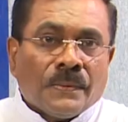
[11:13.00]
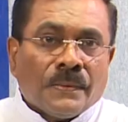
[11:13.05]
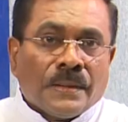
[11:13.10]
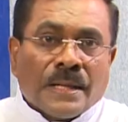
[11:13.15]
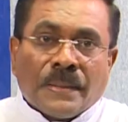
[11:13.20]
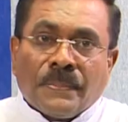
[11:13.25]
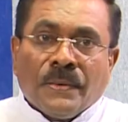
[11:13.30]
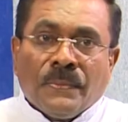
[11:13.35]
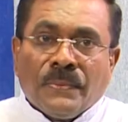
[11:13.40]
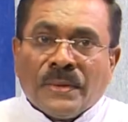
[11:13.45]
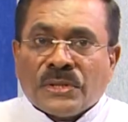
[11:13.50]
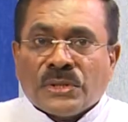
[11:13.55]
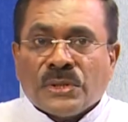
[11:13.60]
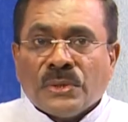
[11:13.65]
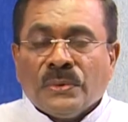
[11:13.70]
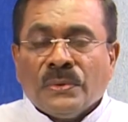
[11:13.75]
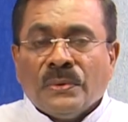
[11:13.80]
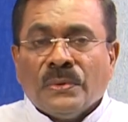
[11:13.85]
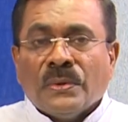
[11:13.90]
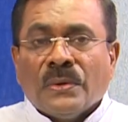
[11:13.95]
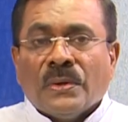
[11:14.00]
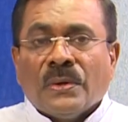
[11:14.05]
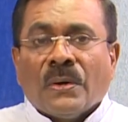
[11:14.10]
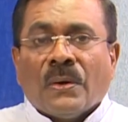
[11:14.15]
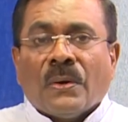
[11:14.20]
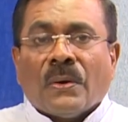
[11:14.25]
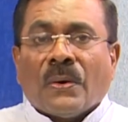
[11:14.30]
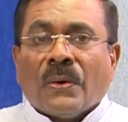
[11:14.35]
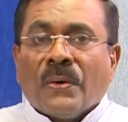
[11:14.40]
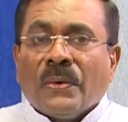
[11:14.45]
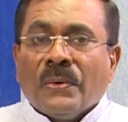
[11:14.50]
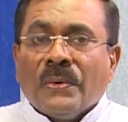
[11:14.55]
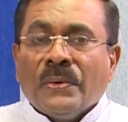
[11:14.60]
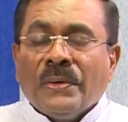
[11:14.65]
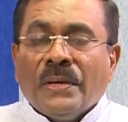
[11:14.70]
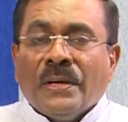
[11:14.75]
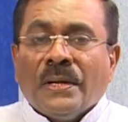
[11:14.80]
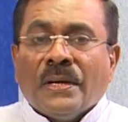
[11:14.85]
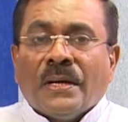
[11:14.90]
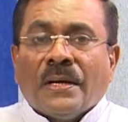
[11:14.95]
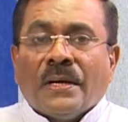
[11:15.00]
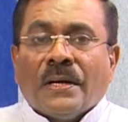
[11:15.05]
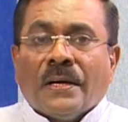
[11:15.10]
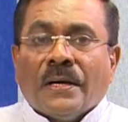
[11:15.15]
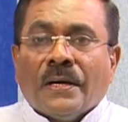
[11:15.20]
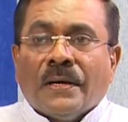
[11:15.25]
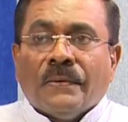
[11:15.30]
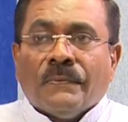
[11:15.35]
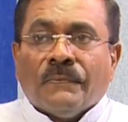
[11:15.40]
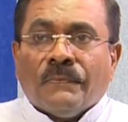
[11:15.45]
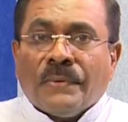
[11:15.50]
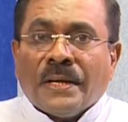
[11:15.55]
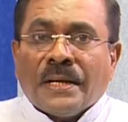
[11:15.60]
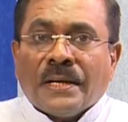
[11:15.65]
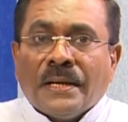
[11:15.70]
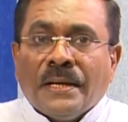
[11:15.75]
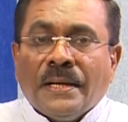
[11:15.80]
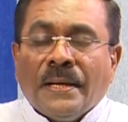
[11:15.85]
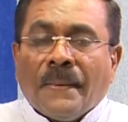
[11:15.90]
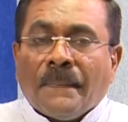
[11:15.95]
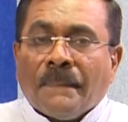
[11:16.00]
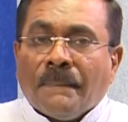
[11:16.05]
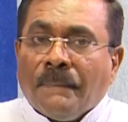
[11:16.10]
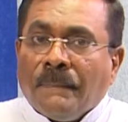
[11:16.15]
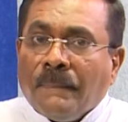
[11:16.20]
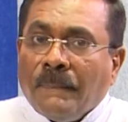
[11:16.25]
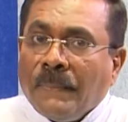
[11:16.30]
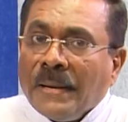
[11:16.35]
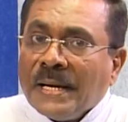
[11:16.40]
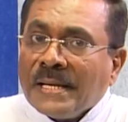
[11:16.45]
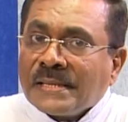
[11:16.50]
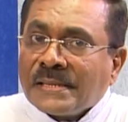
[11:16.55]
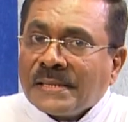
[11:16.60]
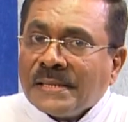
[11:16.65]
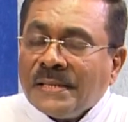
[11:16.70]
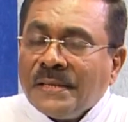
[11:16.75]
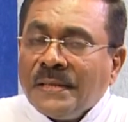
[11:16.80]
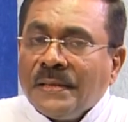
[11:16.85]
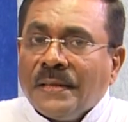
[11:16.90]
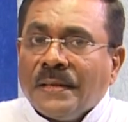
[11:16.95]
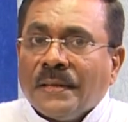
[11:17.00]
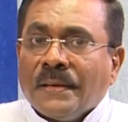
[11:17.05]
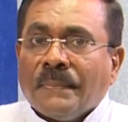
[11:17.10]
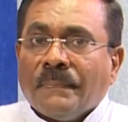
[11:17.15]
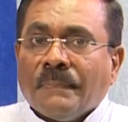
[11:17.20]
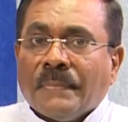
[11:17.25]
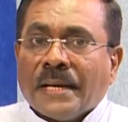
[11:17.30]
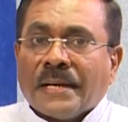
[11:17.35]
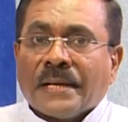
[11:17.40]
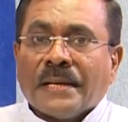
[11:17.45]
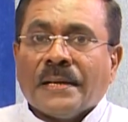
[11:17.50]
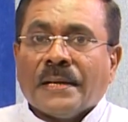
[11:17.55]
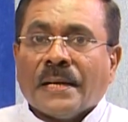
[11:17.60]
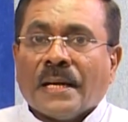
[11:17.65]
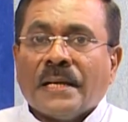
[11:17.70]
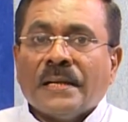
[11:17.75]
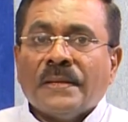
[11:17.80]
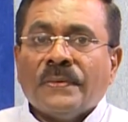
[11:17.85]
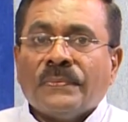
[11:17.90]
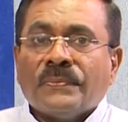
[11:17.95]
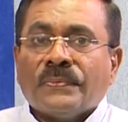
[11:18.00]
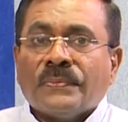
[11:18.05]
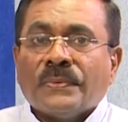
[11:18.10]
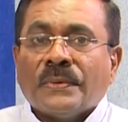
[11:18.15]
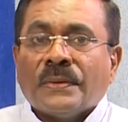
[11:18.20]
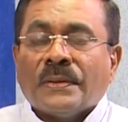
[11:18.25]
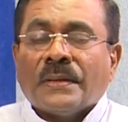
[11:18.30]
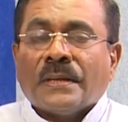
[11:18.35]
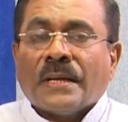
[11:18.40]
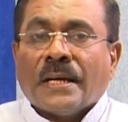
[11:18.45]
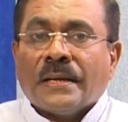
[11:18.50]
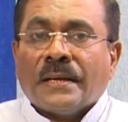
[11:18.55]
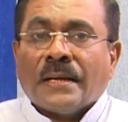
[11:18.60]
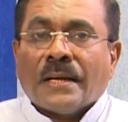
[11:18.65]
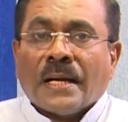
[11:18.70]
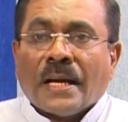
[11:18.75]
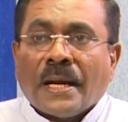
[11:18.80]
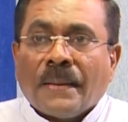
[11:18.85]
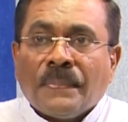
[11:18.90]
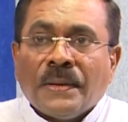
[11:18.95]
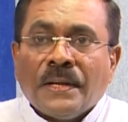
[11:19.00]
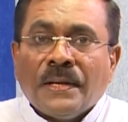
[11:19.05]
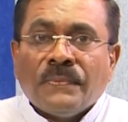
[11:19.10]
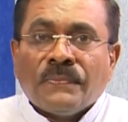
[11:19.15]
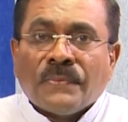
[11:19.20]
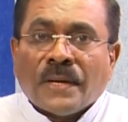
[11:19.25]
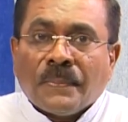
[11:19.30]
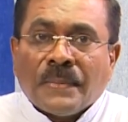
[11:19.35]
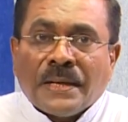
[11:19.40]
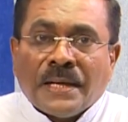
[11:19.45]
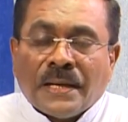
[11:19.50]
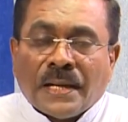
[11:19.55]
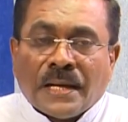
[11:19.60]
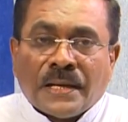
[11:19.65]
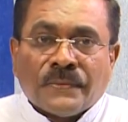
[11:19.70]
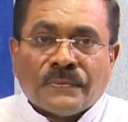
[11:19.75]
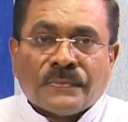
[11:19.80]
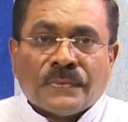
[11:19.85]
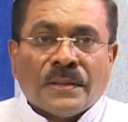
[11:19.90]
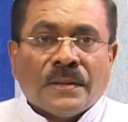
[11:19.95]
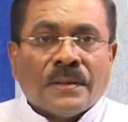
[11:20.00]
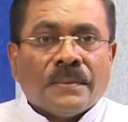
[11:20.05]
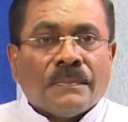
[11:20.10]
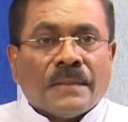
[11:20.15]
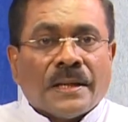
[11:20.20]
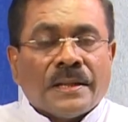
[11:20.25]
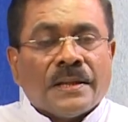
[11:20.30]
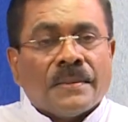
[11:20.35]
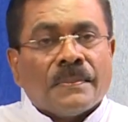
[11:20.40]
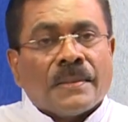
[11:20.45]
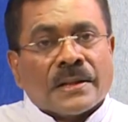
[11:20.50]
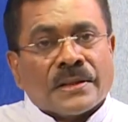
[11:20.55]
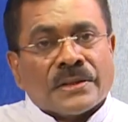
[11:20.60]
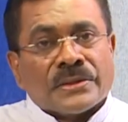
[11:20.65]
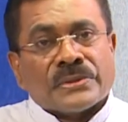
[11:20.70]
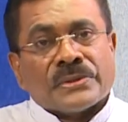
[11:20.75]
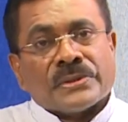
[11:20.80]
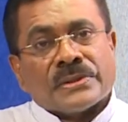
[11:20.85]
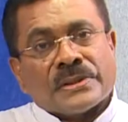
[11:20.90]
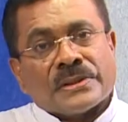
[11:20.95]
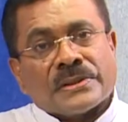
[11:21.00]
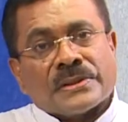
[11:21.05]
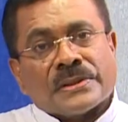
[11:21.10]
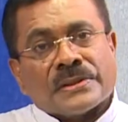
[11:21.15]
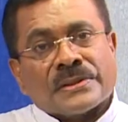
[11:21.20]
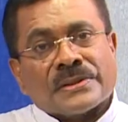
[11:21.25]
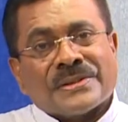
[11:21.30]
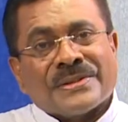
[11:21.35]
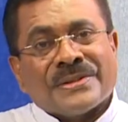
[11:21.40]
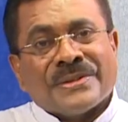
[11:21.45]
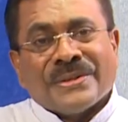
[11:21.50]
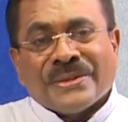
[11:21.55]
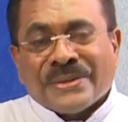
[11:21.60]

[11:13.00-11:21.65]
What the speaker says: Let me wish you all a very blessed married life and a happy family life, my dear brothers and sisters.